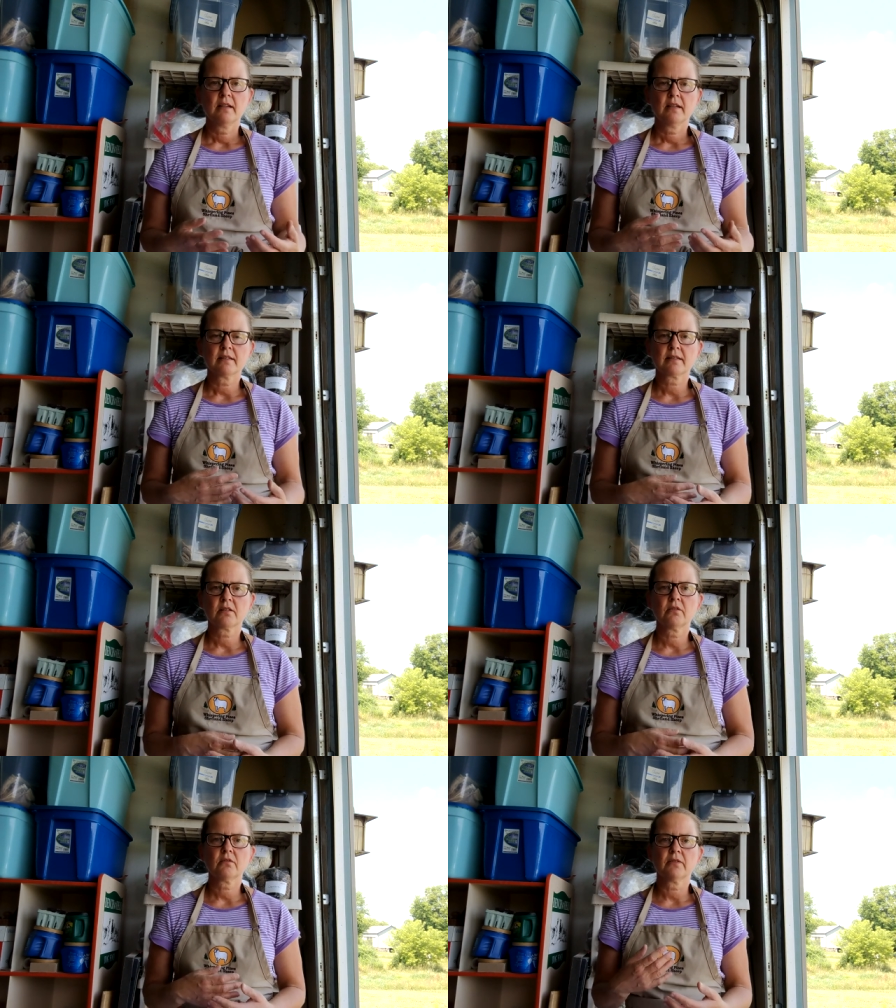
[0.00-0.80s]
and
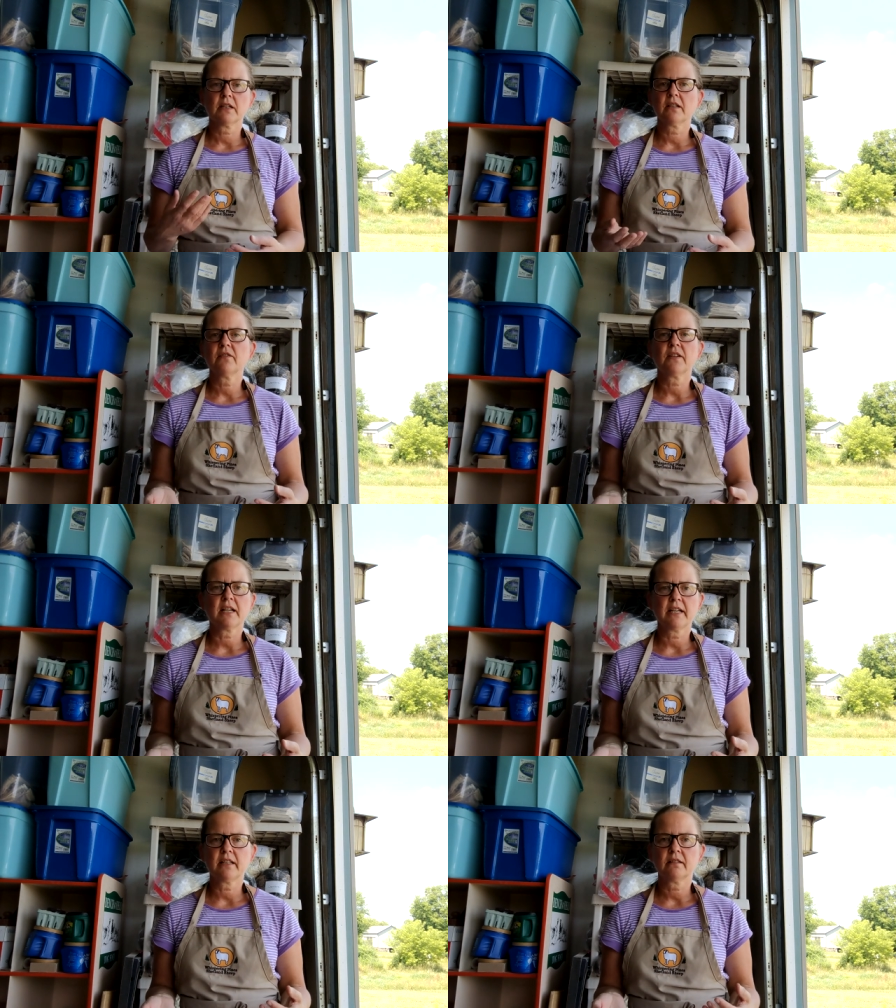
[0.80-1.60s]
still very
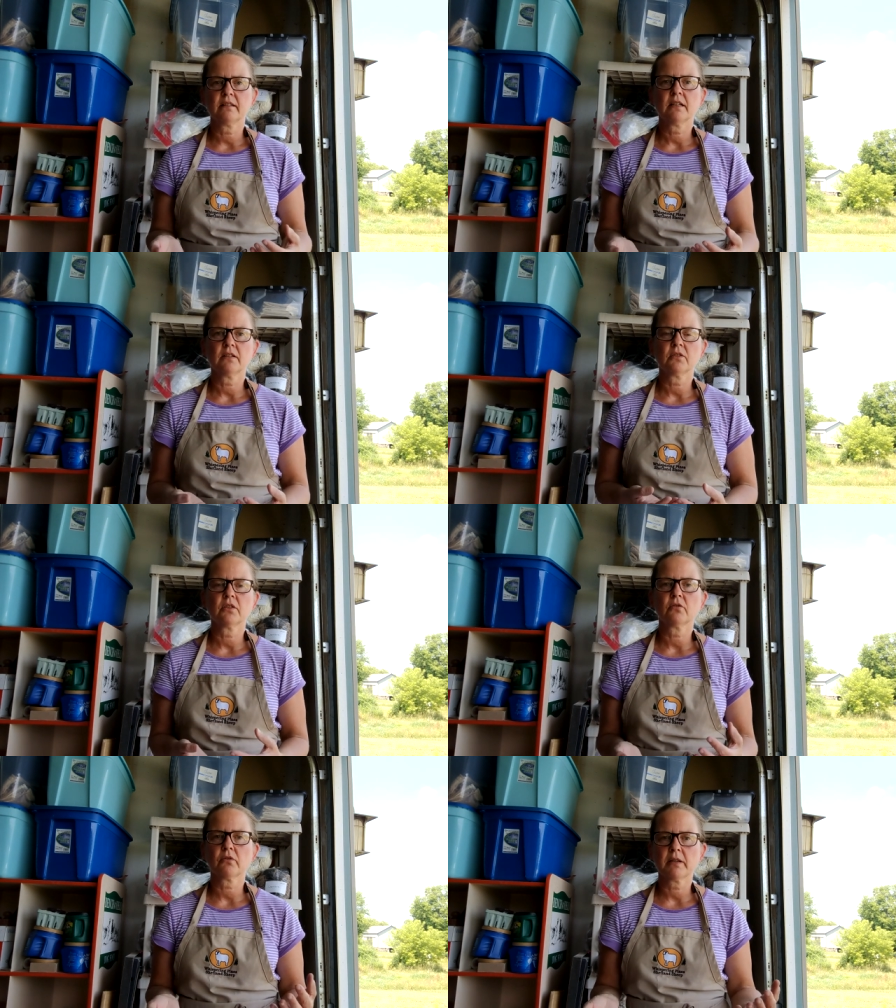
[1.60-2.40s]
fine and
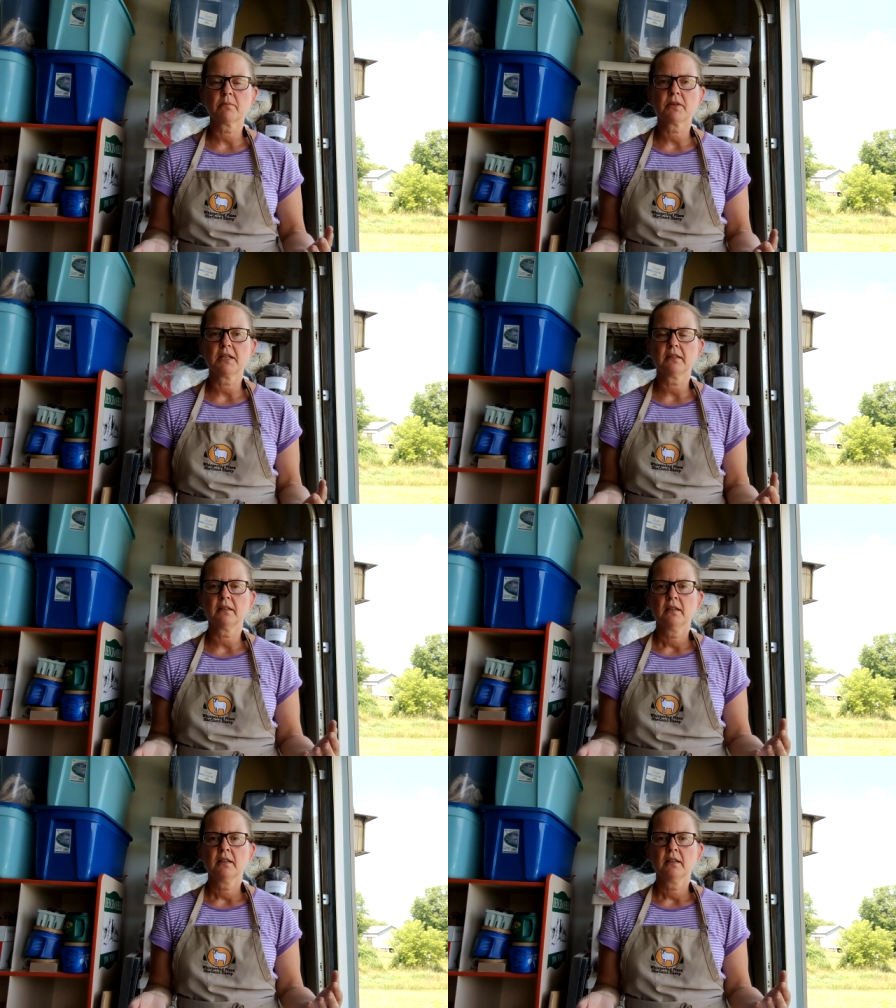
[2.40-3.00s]
good crimp that